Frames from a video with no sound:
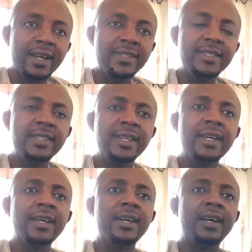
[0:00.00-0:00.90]
And
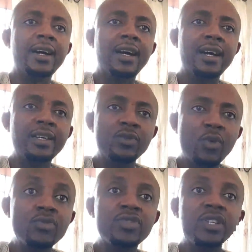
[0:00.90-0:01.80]
here I
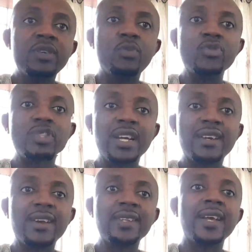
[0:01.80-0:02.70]
want to say the
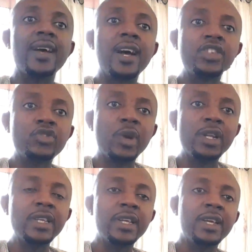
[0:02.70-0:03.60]
monosaccharides are
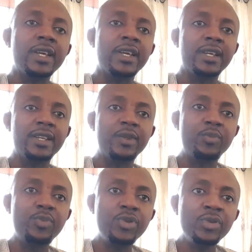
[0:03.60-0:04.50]
actually the
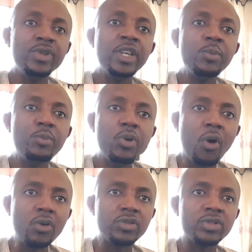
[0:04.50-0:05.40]
building
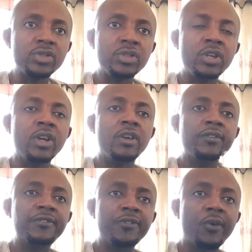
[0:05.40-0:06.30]
blocks
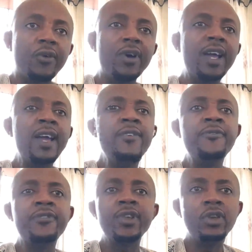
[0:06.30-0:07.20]
for
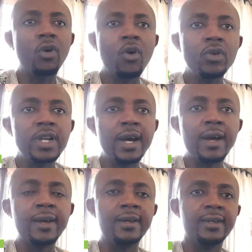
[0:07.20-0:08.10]
every
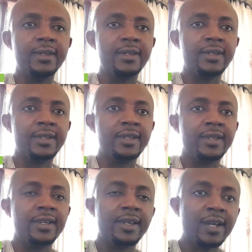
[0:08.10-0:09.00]
other
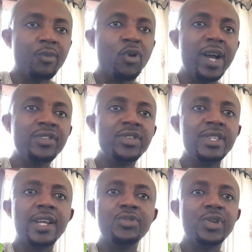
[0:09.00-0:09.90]
carbohydrate
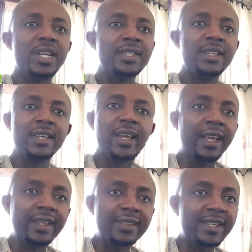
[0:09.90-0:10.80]
that you can
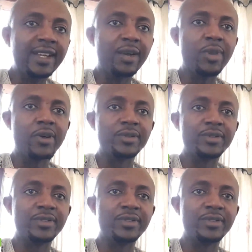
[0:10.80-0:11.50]
think about.